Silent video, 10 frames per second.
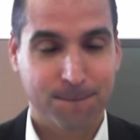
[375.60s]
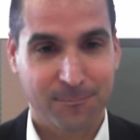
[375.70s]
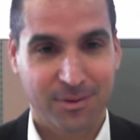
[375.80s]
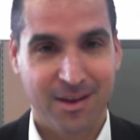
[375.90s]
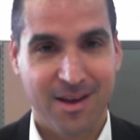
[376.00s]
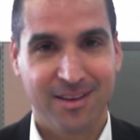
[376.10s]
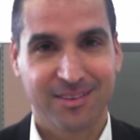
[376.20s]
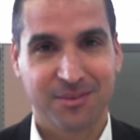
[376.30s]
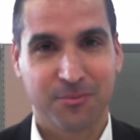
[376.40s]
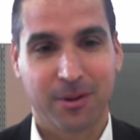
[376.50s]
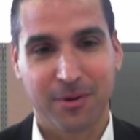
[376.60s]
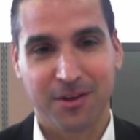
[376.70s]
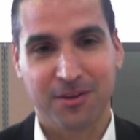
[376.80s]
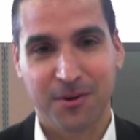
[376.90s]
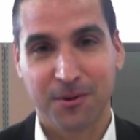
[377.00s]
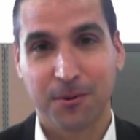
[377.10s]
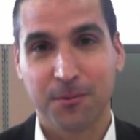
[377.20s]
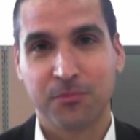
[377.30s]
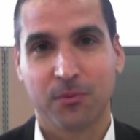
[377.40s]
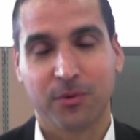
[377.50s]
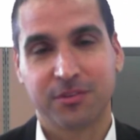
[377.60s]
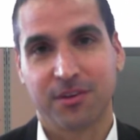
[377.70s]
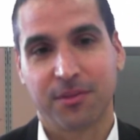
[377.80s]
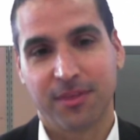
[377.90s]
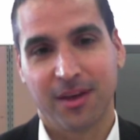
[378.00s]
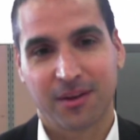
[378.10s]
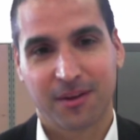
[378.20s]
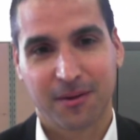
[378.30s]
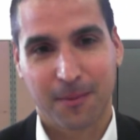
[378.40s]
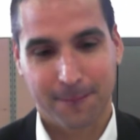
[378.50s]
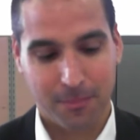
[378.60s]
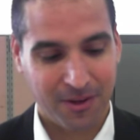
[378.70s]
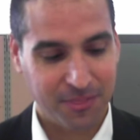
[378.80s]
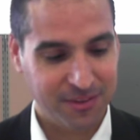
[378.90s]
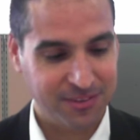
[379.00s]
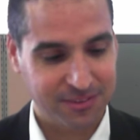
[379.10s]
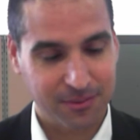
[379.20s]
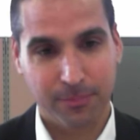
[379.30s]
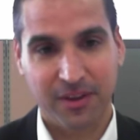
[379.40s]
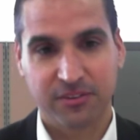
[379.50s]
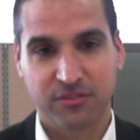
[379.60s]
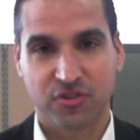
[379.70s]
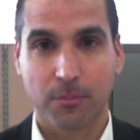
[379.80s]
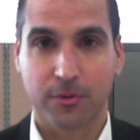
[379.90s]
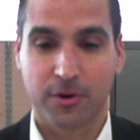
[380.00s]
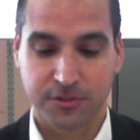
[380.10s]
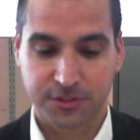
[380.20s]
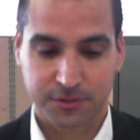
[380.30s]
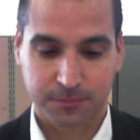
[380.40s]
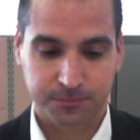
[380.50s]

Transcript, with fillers: Okay, so what about you? What do you think about these base jumpers?